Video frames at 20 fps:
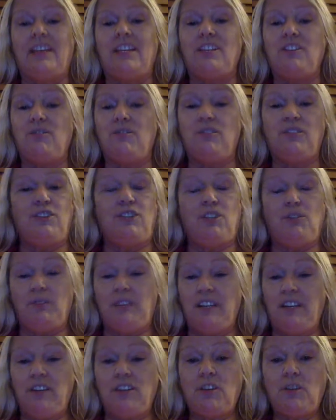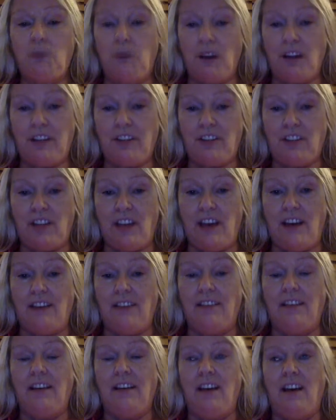You need to watch that.